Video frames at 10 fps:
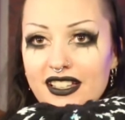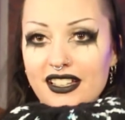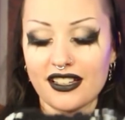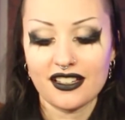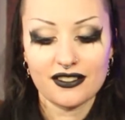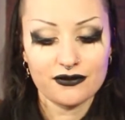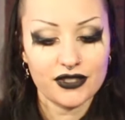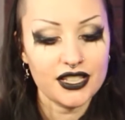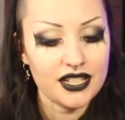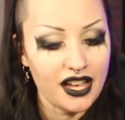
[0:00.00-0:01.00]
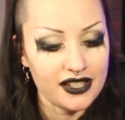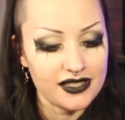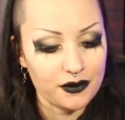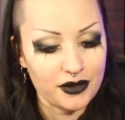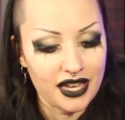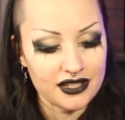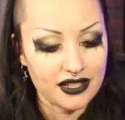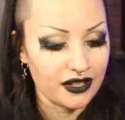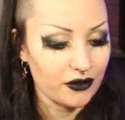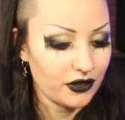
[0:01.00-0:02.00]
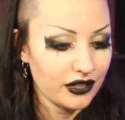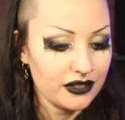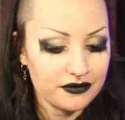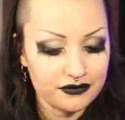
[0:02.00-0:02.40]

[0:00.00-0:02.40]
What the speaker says: It has some cat hair on it,